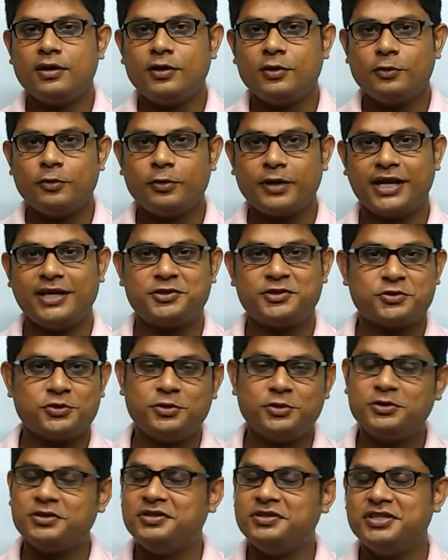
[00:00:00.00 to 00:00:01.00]
Okay,
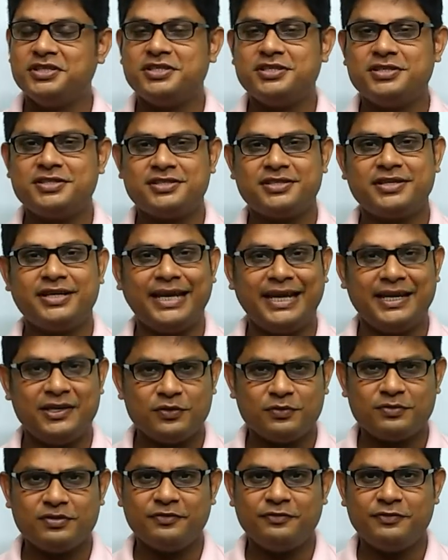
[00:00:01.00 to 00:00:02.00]
so this is the end
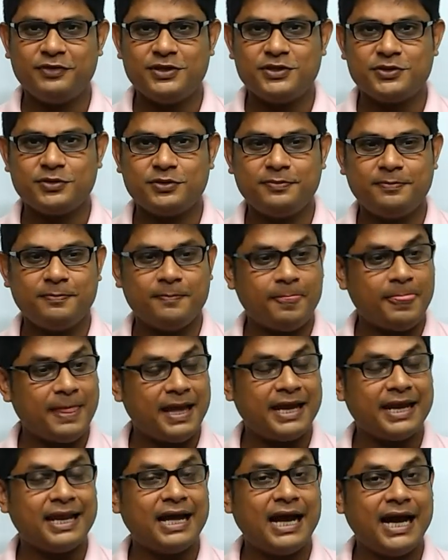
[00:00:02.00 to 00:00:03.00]
of the video,
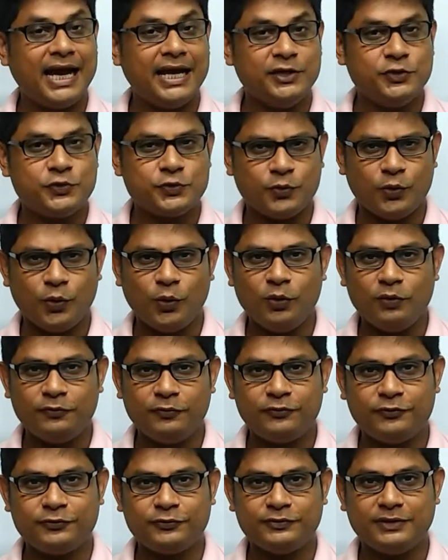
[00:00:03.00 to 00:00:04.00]
and I do hope
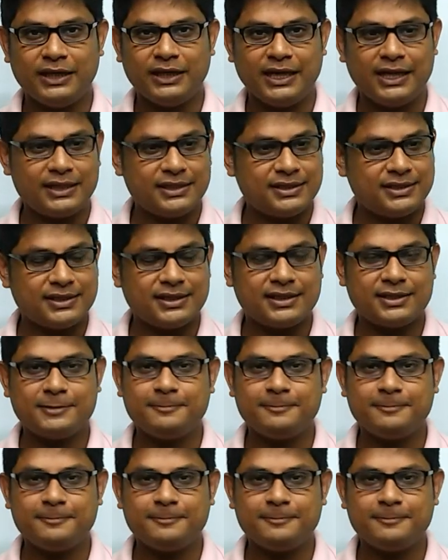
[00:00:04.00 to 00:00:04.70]
that